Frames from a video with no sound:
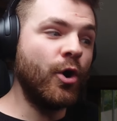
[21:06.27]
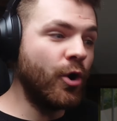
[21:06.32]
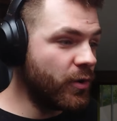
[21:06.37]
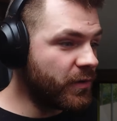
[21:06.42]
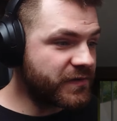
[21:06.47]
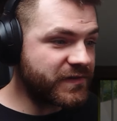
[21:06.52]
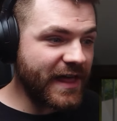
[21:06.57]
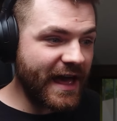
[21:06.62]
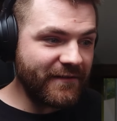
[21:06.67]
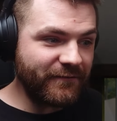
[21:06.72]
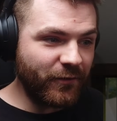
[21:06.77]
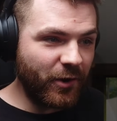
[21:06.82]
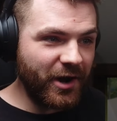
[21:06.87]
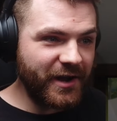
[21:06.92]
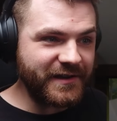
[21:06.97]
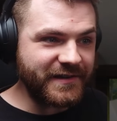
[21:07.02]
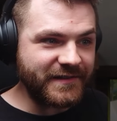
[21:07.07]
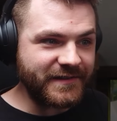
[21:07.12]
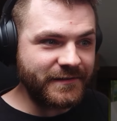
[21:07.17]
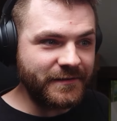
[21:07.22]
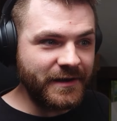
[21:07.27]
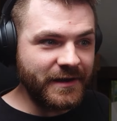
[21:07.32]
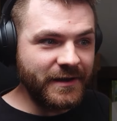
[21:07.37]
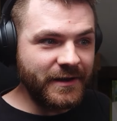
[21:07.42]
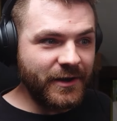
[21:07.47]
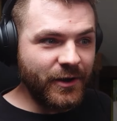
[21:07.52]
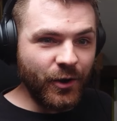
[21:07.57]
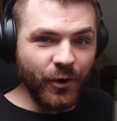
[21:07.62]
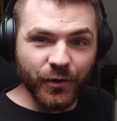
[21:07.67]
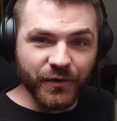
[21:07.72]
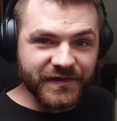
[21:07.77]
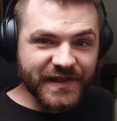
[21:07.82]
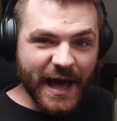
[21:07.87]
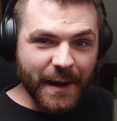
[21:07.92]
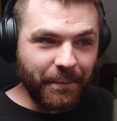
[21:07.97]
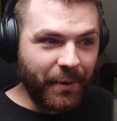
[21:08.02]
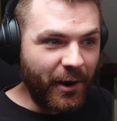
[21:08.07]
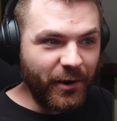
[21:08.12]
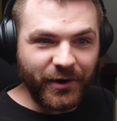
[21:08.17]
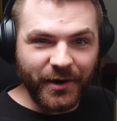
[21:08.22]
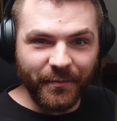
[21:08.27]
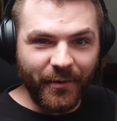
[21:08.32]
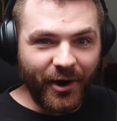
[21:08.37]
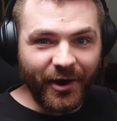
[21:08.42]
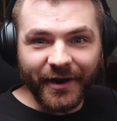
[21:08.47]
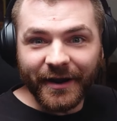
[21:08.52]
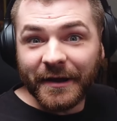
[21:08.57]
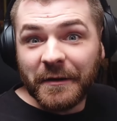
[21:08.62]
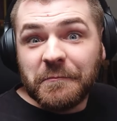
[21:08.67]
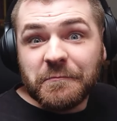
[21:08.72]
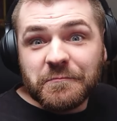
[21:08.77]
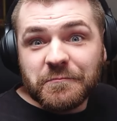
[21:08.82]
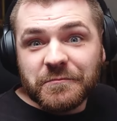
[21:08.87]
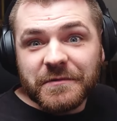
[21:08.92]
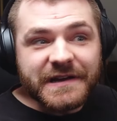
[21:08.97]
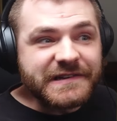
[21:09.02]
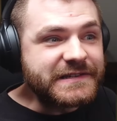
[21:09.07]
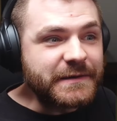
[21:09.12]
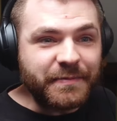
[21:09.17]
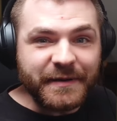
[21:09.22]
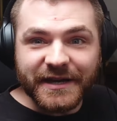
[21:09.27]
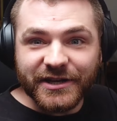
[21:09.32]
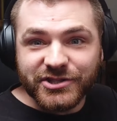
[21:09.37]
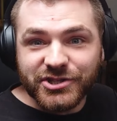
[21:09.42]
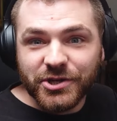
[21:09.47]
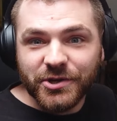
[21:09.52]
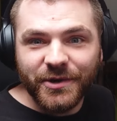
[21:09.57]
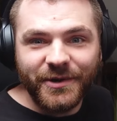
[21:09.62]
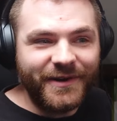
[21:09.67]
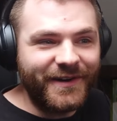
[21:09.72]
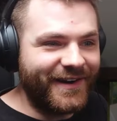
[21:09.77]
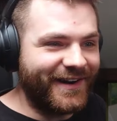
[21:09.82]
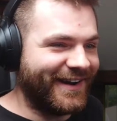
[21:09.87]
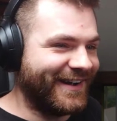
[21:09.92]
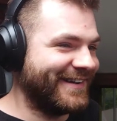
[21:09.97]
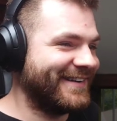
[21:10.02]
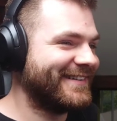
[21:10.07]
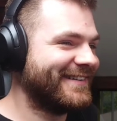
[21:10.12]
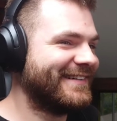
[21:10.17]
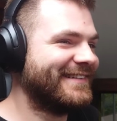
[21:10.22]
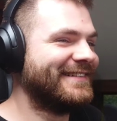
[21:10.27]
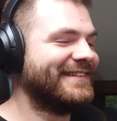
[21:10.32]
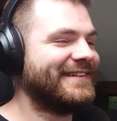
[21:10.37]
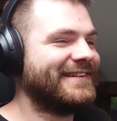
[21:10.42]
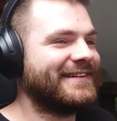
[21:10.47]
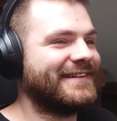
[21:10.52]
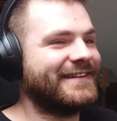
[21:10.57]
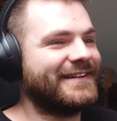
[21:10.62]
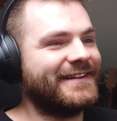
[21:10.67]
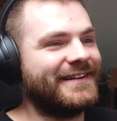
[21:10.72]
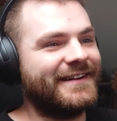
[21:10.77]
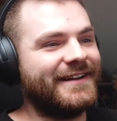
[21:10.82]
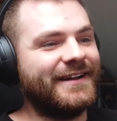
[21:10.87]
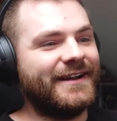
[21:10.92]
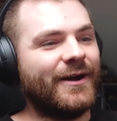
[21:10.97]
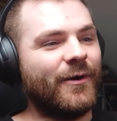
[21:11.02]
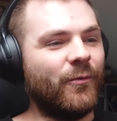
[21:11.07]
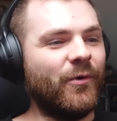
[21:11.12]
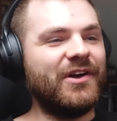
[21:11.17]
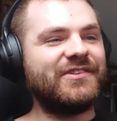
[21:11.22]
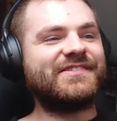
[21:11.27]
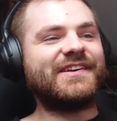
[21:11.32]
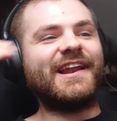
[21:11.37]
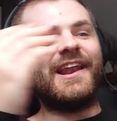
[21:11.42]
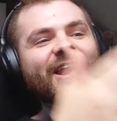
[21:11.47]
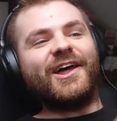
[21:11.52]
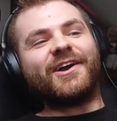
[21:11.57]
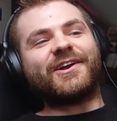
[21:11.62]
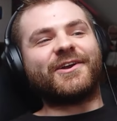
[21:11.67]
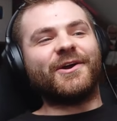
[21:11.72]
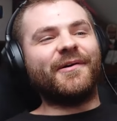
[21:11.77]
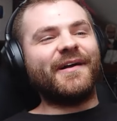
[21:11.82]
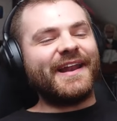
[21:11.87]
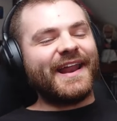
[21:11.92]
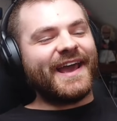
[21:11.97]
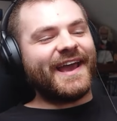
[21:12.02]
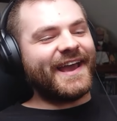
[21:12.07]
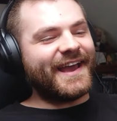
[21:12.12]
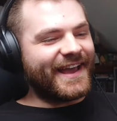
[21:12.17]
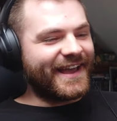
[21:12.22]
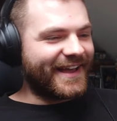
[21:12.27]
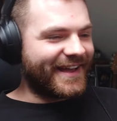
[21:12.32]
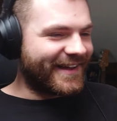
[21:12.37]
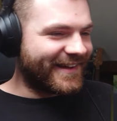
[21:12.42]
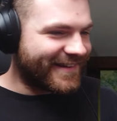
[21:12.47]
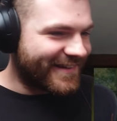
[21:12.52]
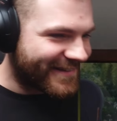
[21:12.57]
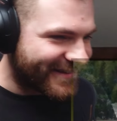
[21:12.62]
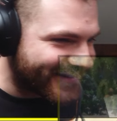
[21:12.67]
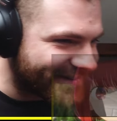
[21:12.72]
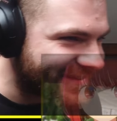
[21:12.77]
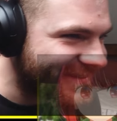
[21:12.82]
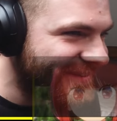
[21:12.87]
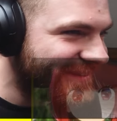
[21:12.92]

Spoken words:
Who is that voice? Who is that Pokemon? Is it Pikachu? Would you look who it is?